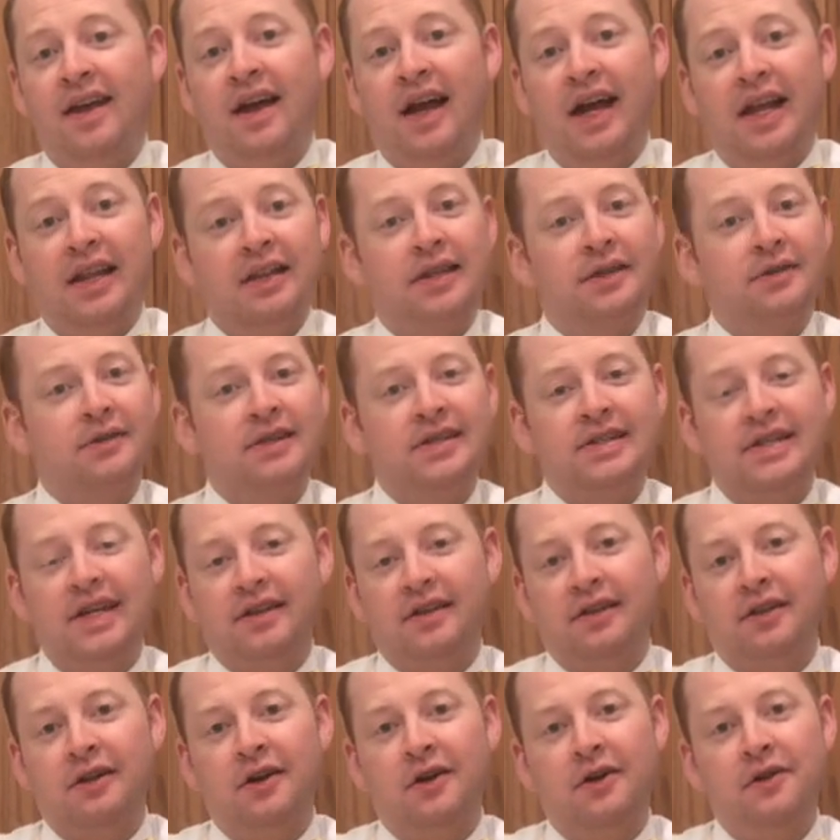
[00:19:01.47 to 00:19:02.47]
literally take the
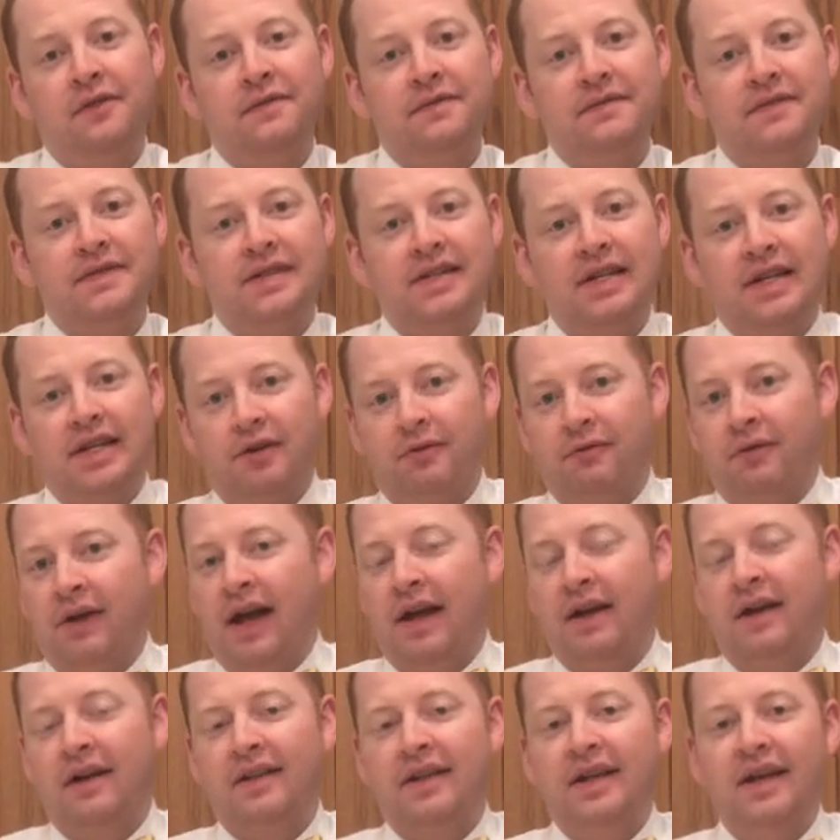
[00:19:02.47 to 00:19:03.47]
loaf, stick it right
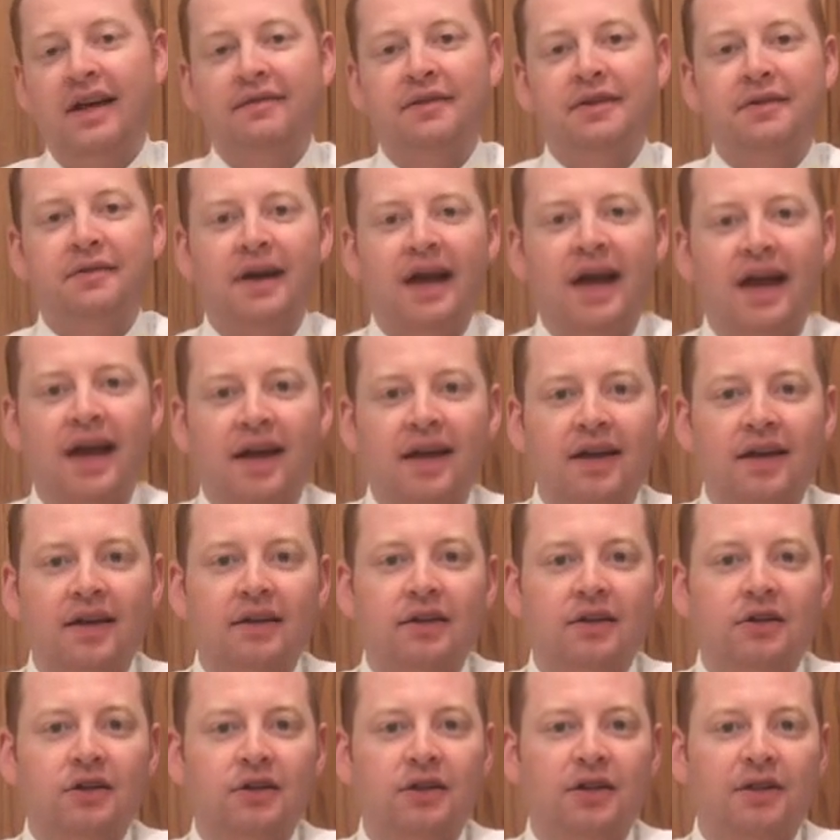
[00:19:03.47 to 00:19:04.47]
on the oven rack,
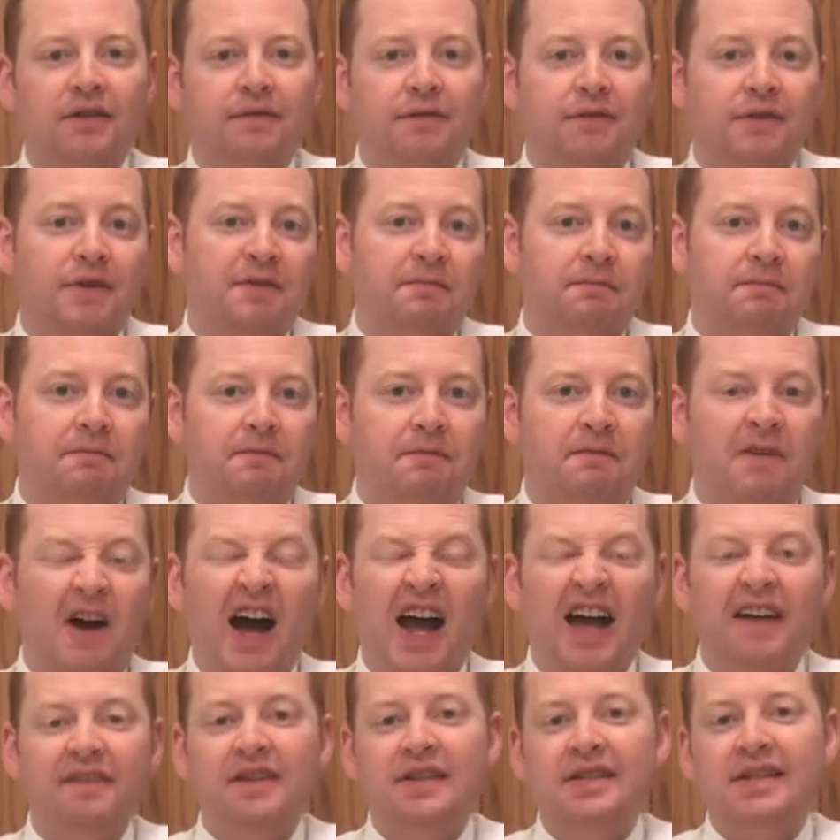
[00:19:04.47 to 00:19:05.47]
cook for
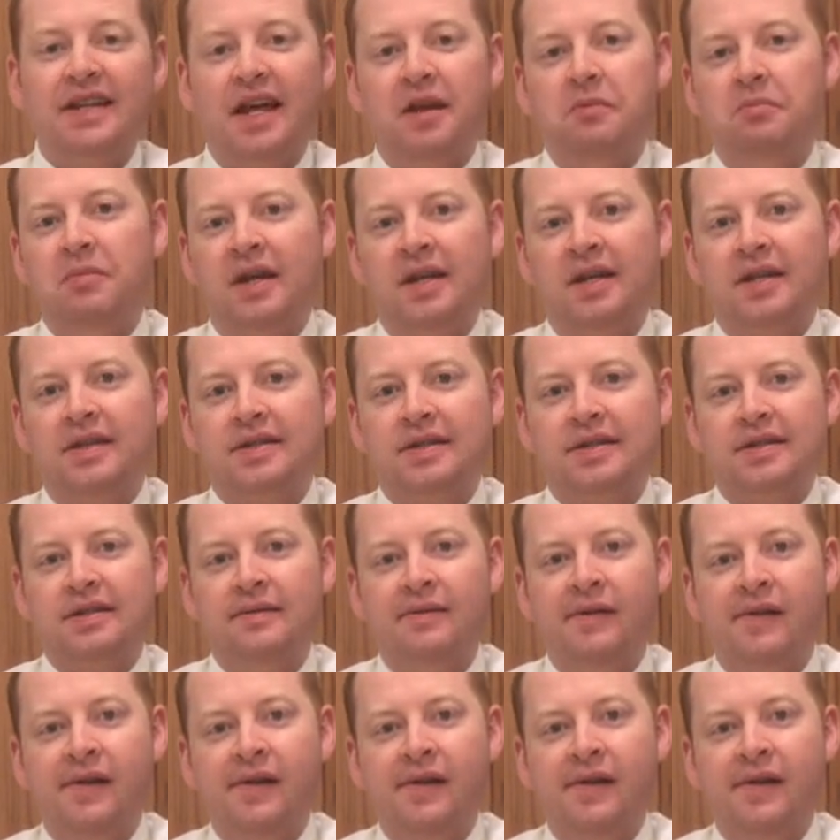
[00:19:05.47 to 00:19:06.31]
5 to 10 minutes.